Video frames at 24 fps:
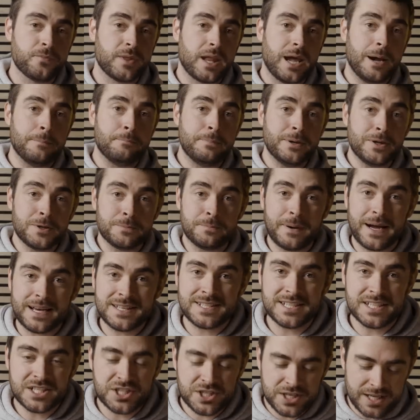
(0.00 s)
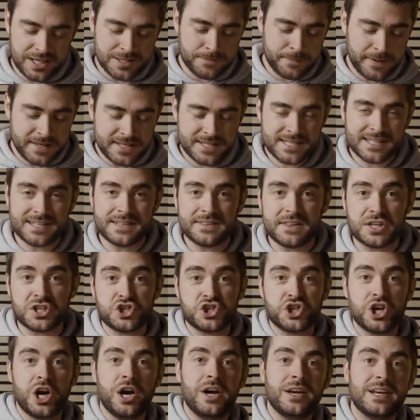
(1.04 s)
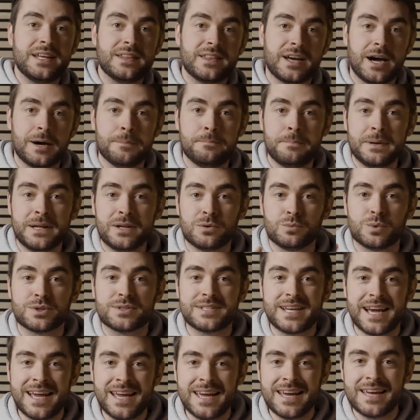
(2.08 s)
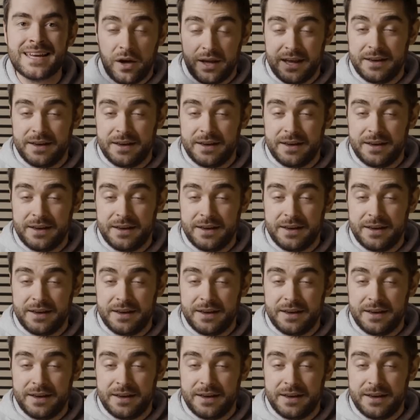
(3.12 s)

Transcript: A bill passage is basically the journey that a bill will take.